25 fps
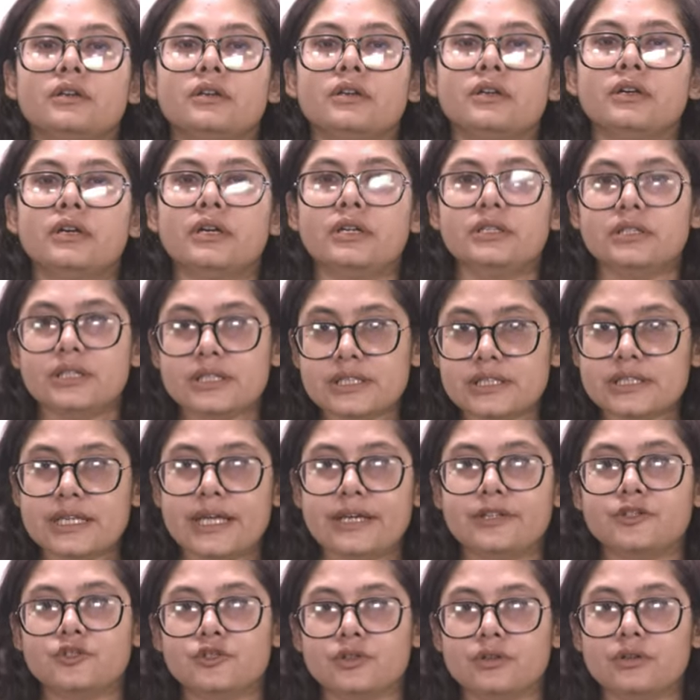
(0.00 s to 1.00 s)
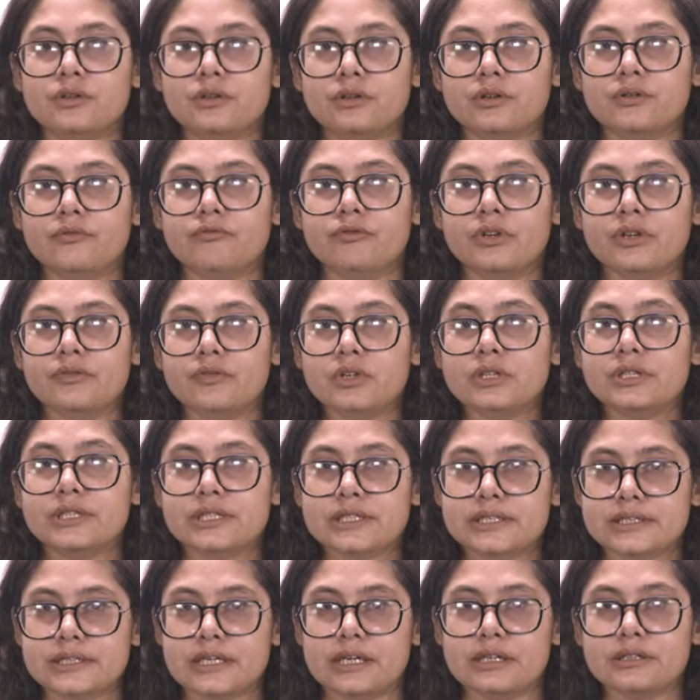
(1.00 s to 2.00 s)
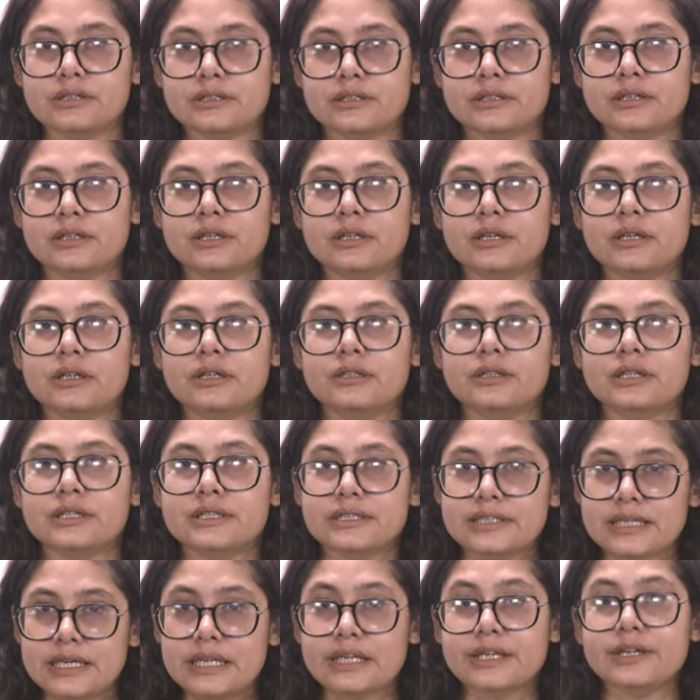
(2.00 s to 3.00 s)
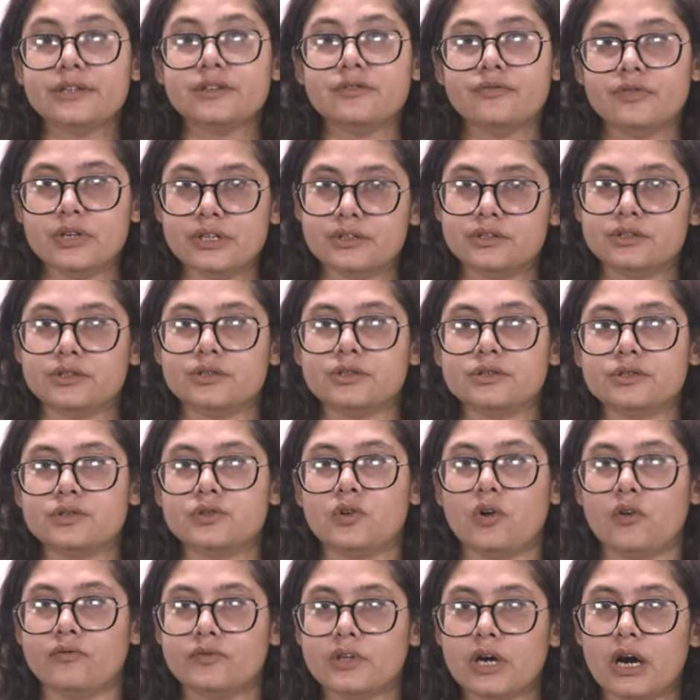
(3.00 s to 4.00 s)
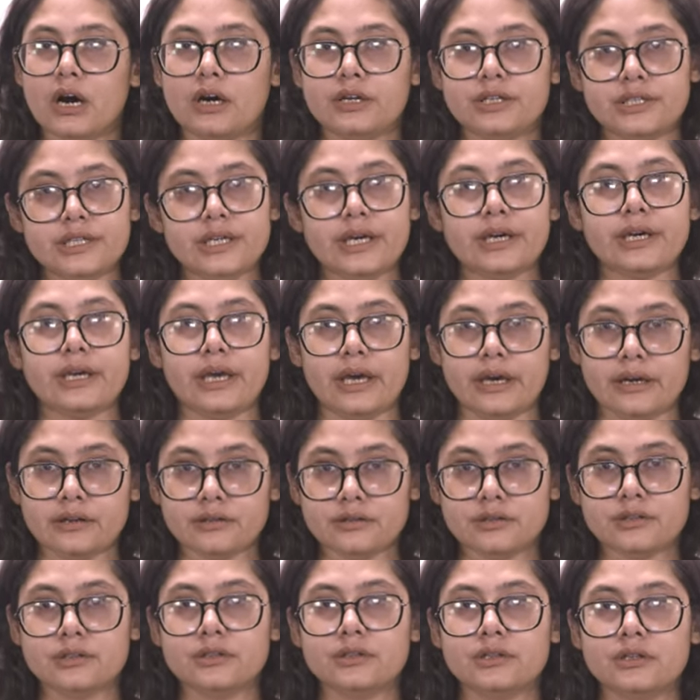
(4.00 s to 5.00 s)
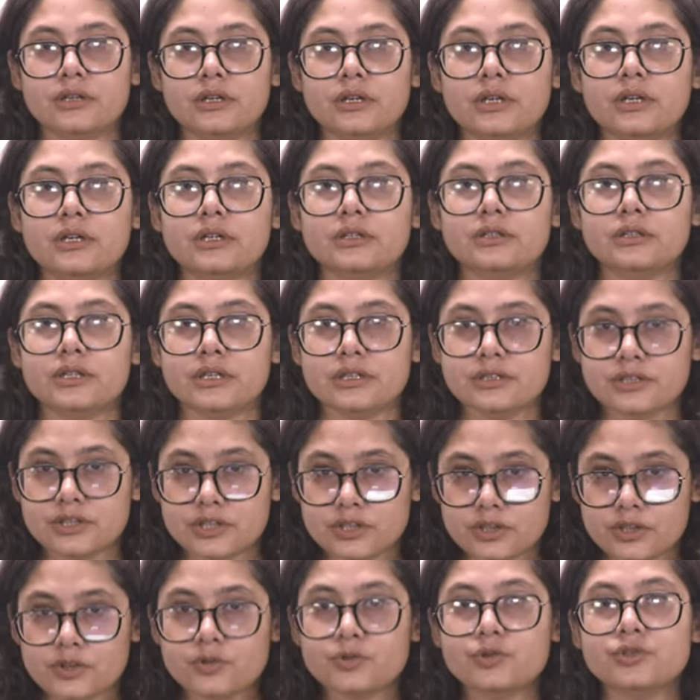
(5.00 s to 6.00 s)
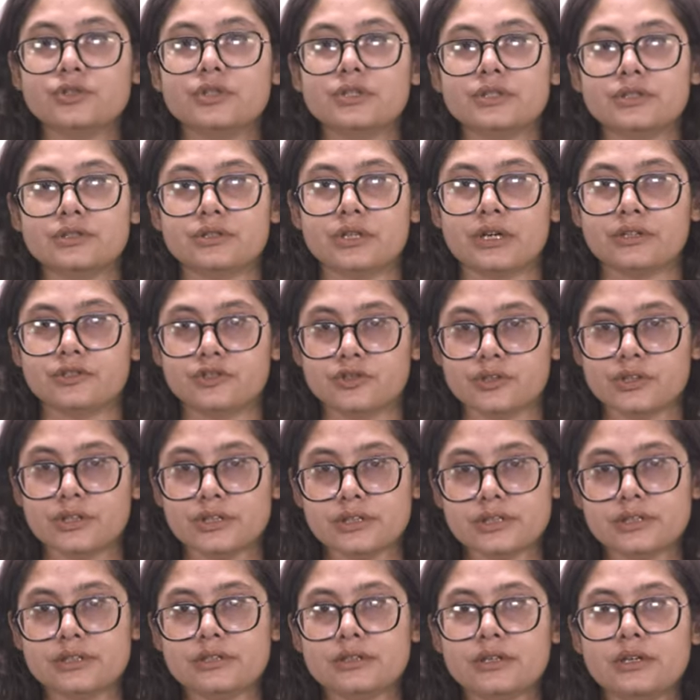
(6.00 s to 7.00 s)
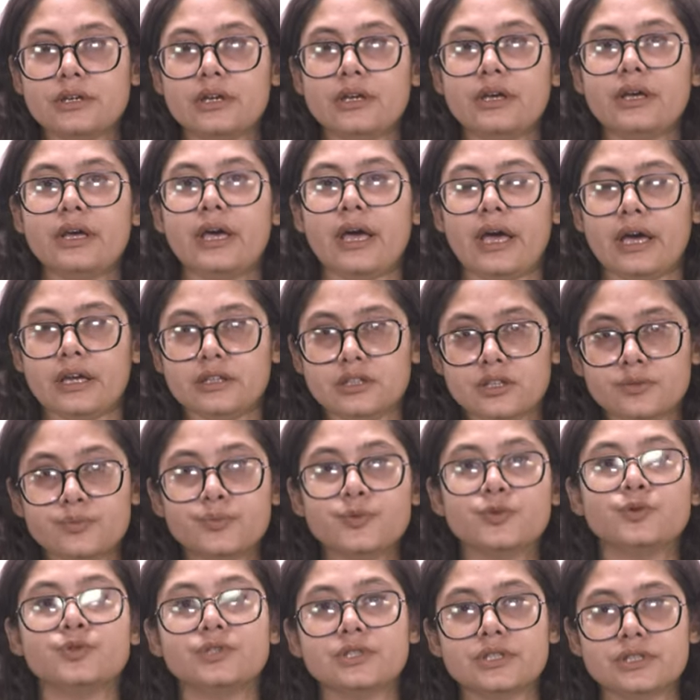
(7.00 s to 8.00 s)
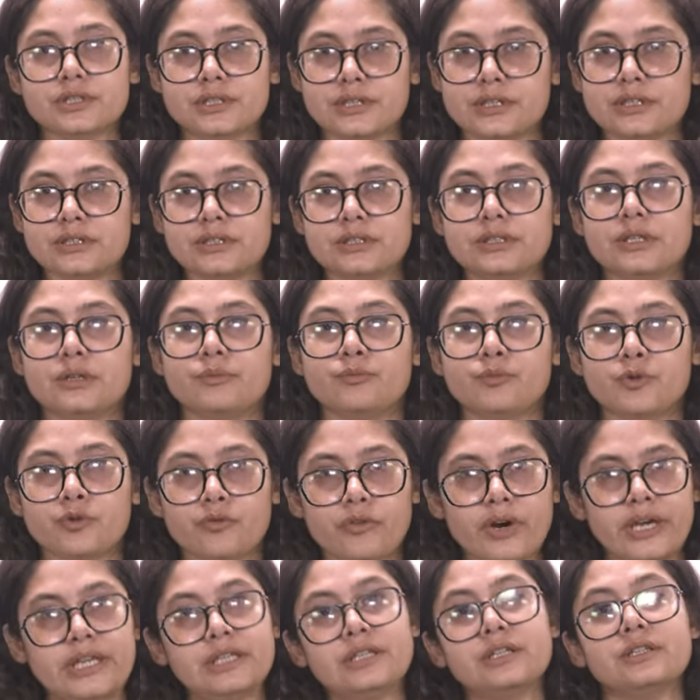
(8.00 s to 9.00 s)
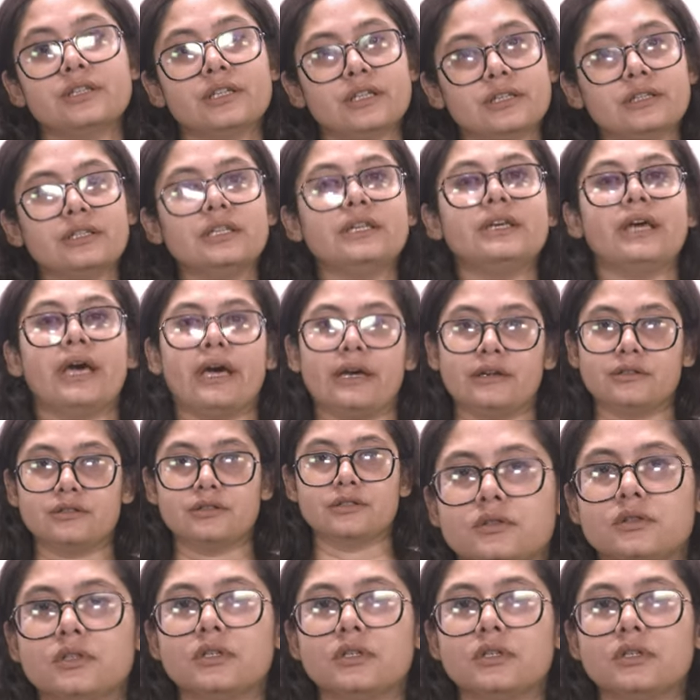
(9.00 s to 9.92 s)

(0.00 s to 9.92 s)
In this lecture, we will discuss the salient features of the RTI Act the institutional structures and the processes provided in the Act.